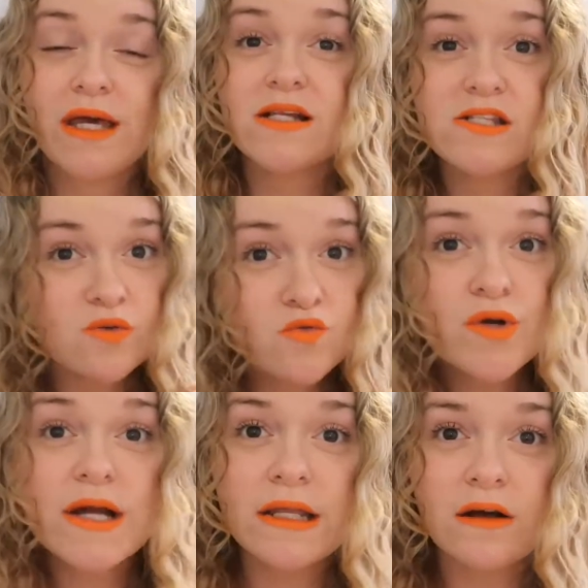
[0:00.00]
It's
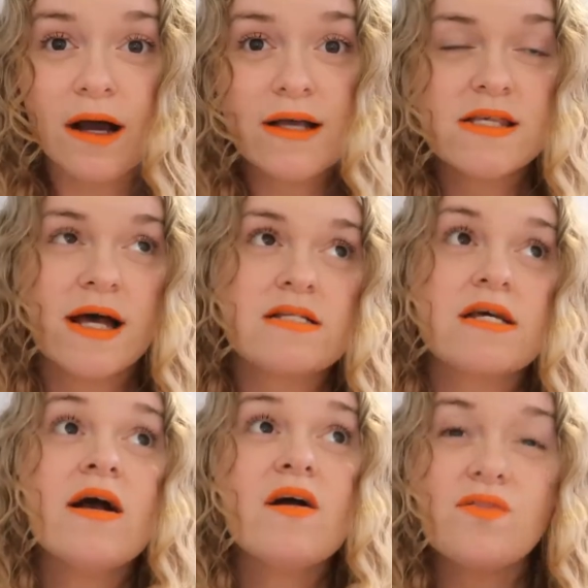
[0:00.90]
really nice, and
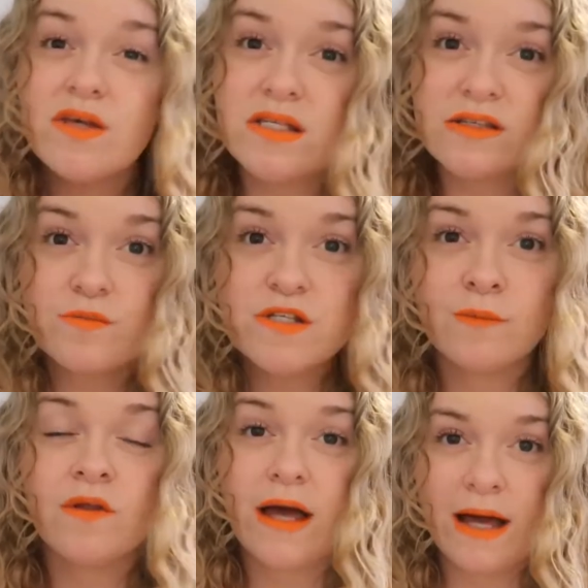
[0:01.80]
this is from
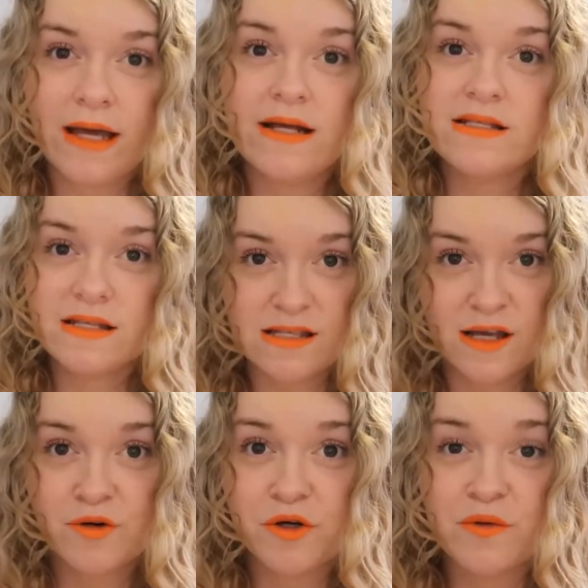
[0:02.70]
someone that hates
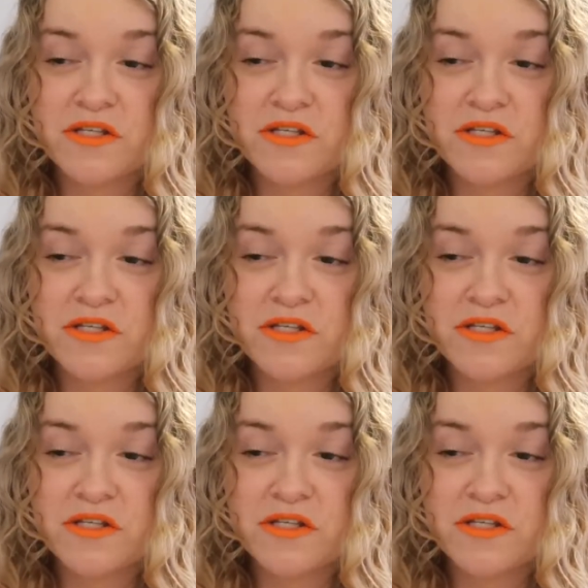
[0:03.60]
cereal,